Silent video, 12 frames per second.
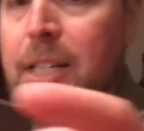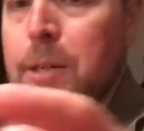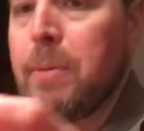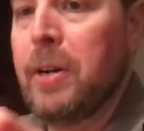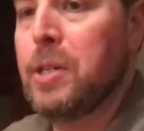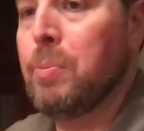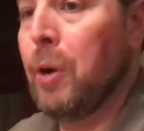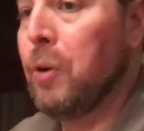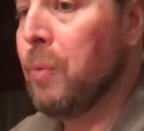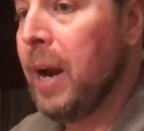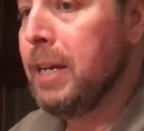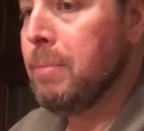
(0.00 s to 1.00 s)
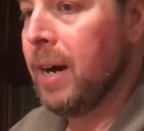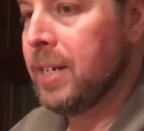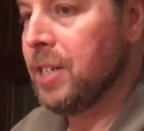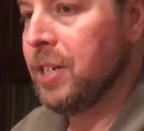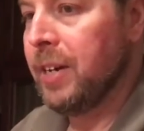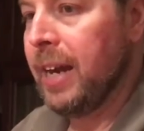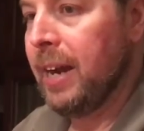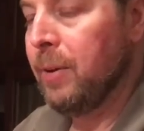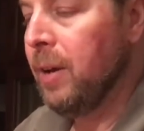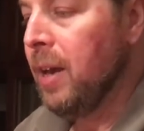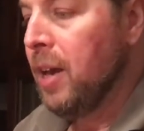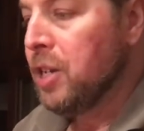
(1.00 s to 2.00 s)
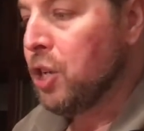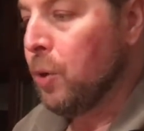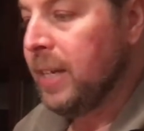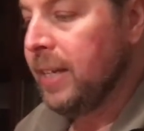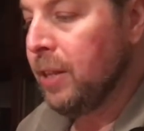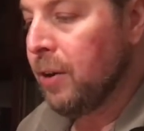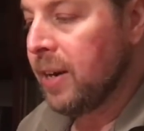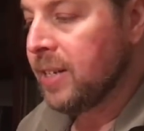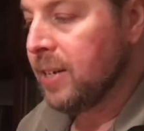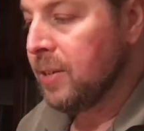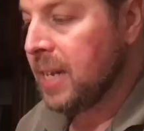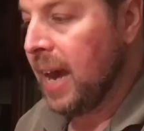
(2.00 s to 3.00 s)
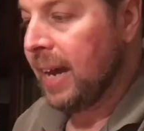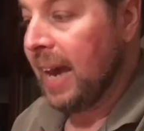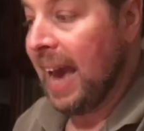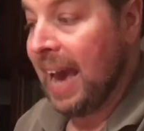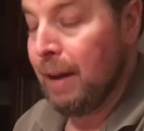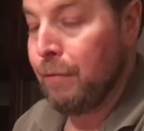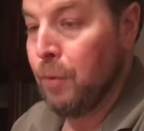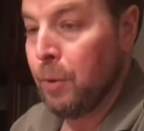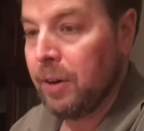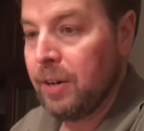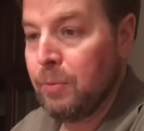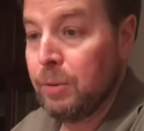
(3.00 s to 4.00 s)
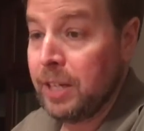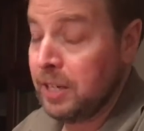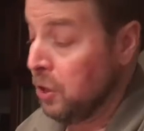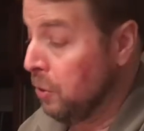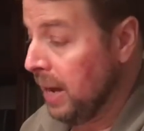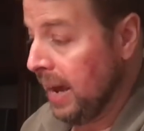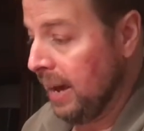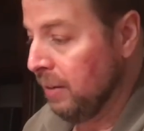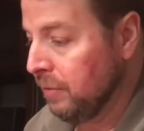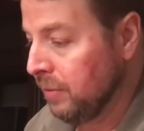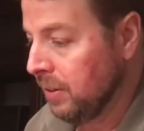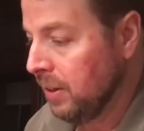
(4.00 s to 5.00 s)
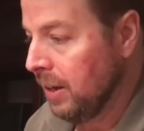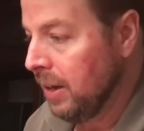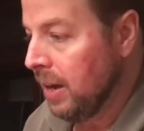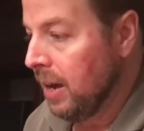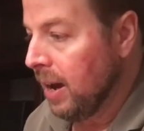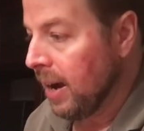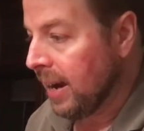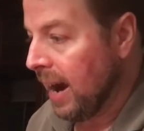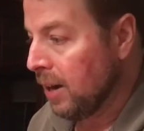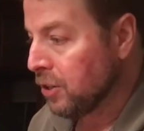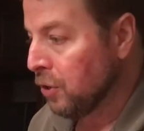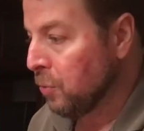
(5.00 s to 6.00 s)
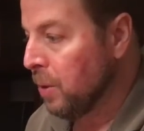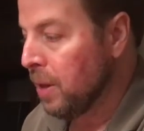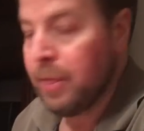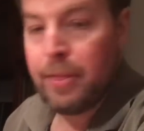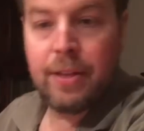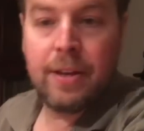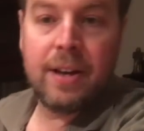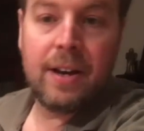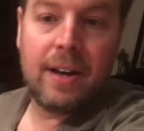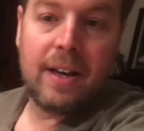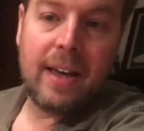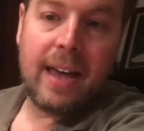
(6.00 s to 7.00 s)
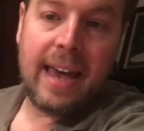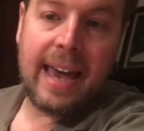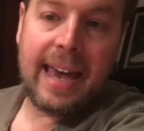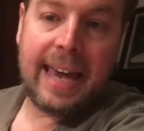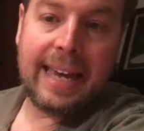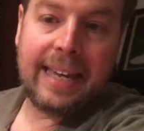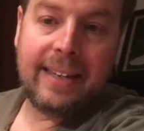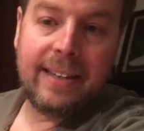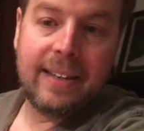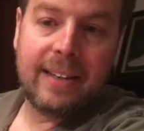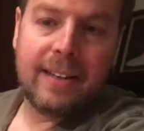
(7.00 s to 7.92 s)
experience point ready monster now. So he either has to attack a half-orc, which I don't have, a character with a